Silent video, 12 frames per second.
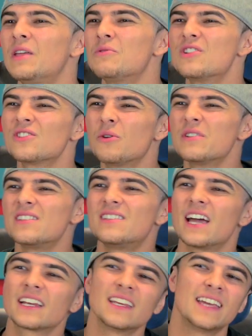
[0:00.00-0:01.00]
They were just always a
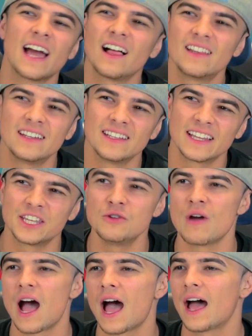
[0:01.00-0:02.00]
technicality. Like,
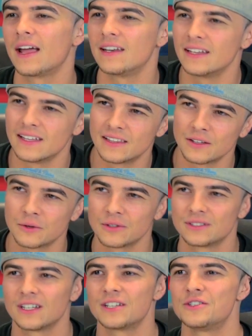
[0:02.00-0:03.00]
you had to get the
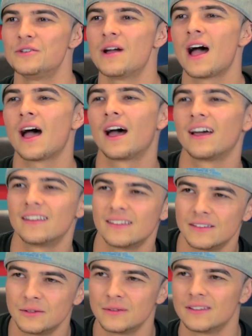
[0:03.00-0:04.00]
corsage, you had
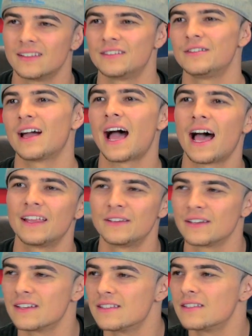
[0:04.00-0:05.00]
to do this, you had
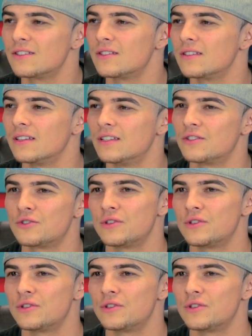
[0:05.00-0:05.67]
to, because it's just, it's